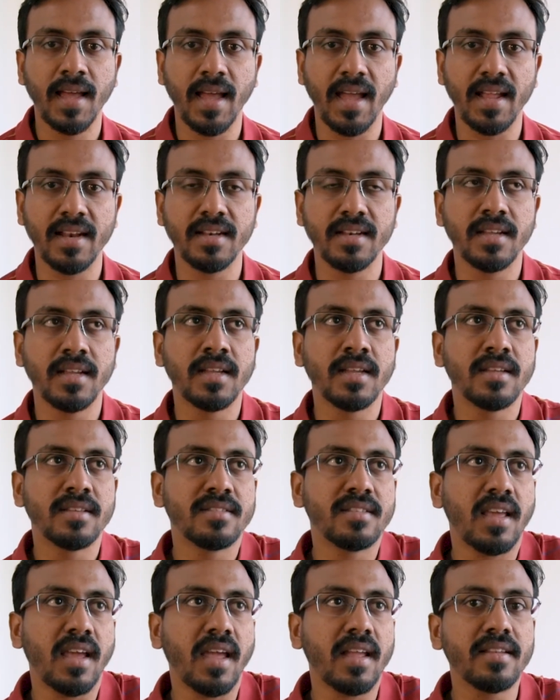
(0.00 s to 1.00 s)
And
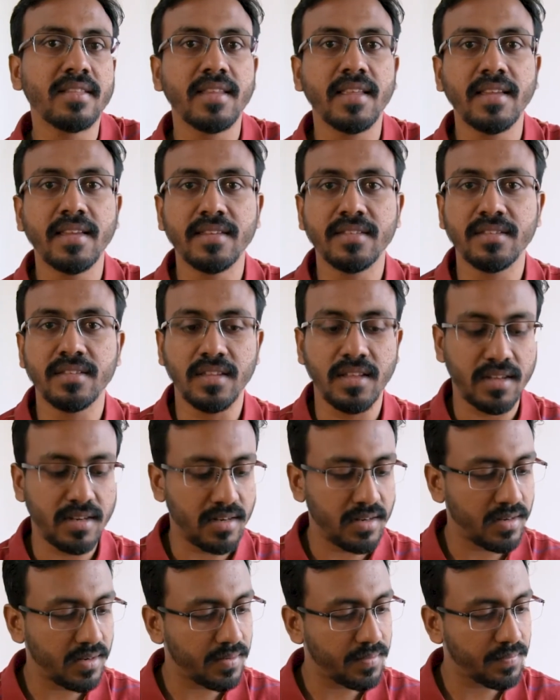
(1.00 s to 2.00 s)
second thing is
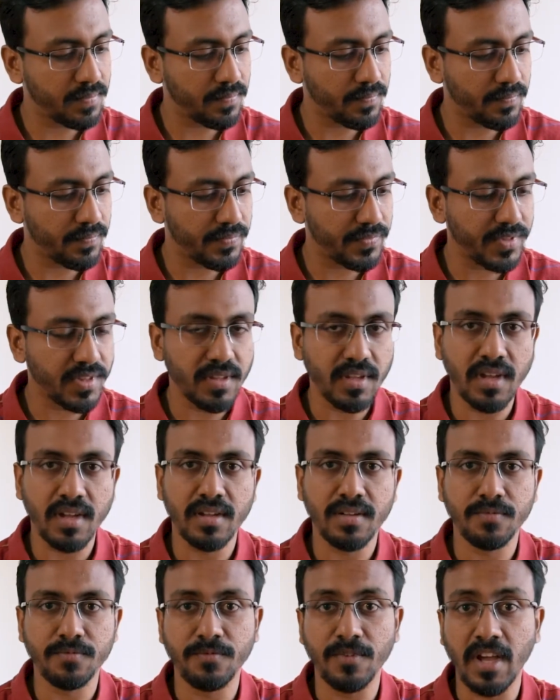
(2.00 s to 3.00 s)
that
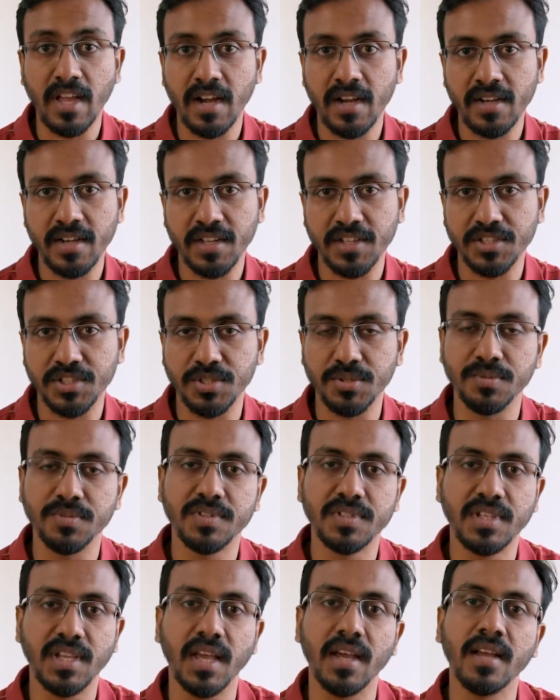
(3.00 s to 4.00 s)
warranty
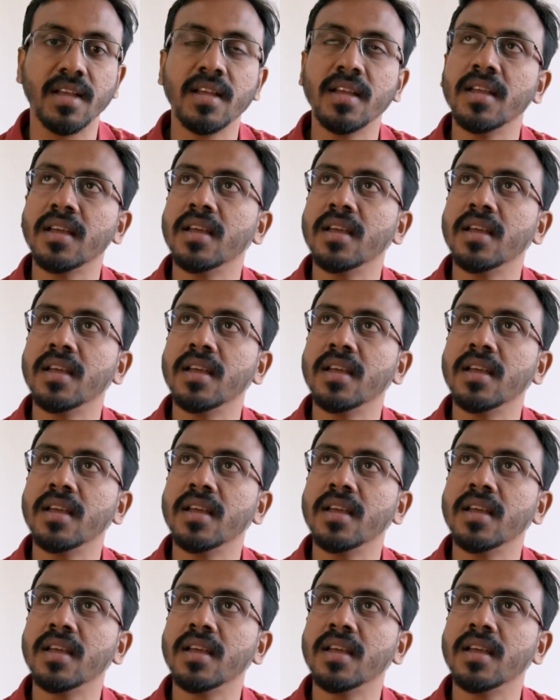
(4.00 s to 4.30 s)
issues. Yeah,